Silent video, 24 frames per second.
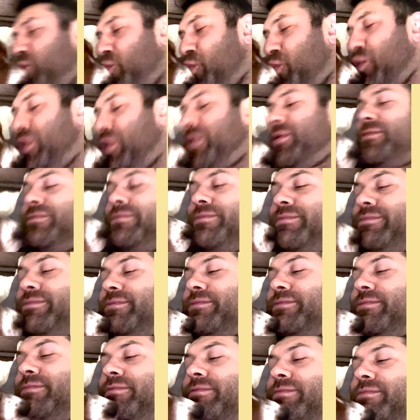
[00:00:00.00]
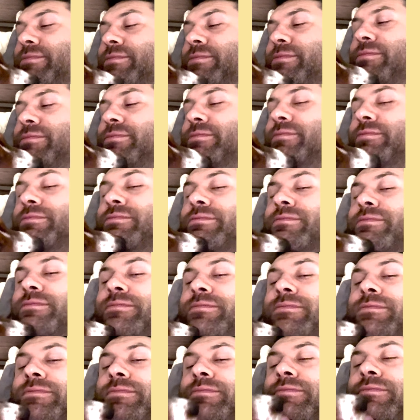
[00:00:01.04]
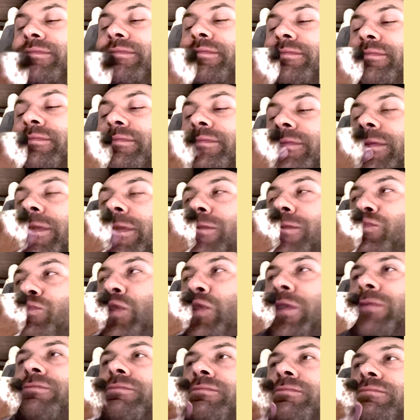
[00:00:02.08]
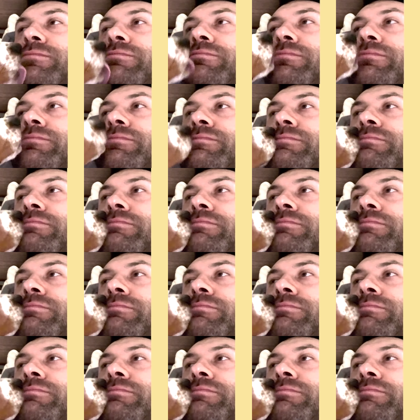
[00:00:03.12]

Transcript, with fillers: they make our lives so much better. And she really has done that. She's